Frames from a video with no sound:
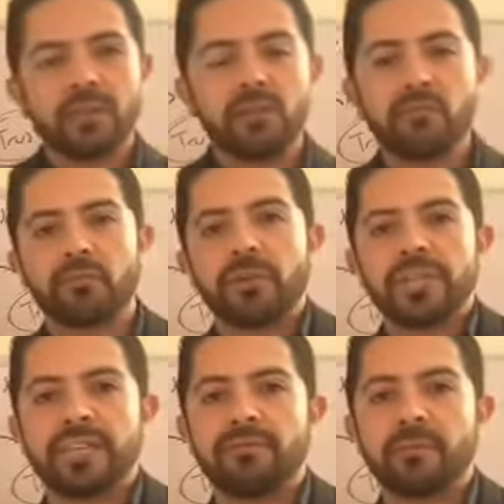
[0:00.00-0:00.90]
you
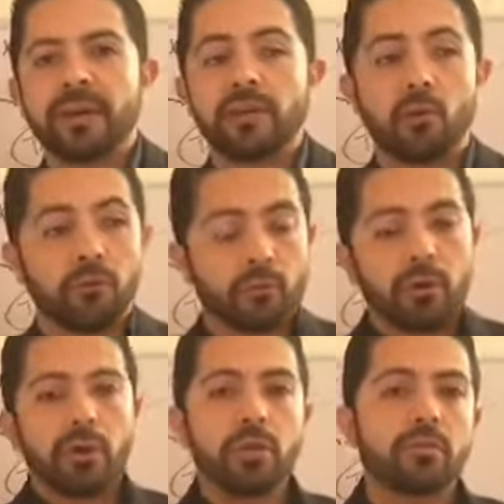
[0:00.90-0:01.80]
freeze everybody
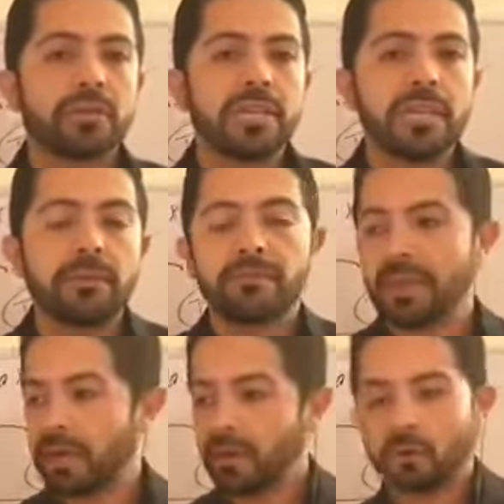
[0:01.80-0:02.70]
over, your team
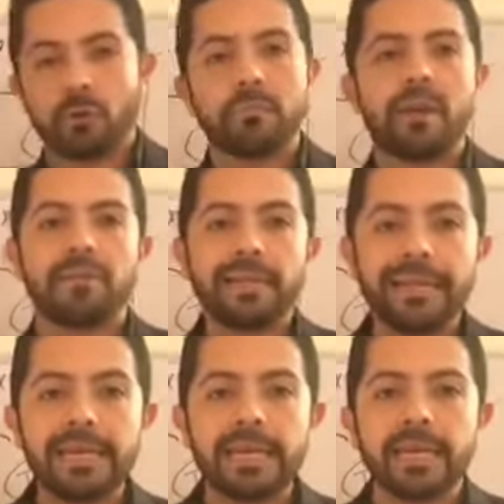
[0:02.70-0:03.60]
that you're maybe
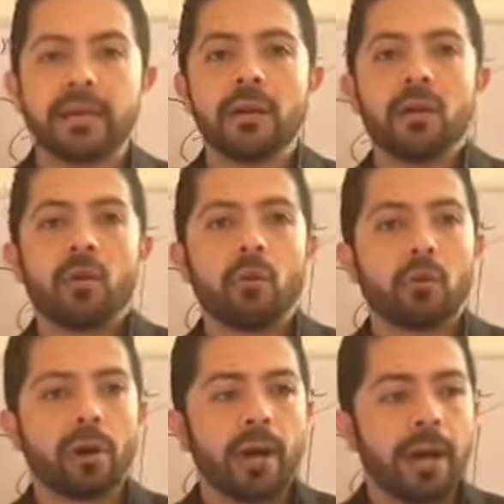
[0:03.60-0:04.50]
leading,
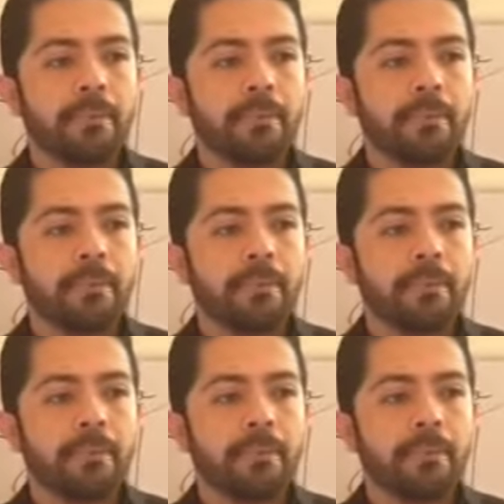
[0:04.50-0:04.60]
or